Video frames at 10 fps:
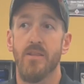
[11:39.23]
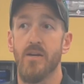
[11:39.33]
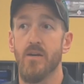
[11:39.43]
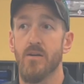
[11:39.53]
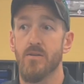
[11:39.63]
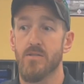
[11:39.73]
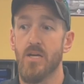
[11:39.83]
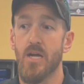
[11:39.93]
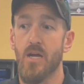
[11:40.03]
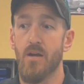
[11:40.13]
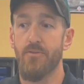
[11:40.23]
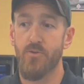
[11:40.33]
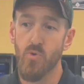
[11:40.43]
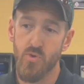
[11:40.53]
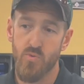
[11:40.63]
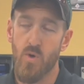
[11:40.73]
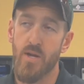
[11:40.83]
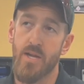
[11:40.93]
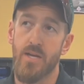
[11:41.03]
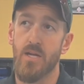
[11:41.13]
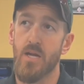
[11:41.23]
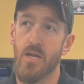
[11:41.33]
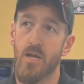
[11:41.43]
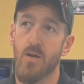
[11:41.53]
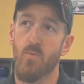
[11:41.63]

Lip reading: there's a fuels one and a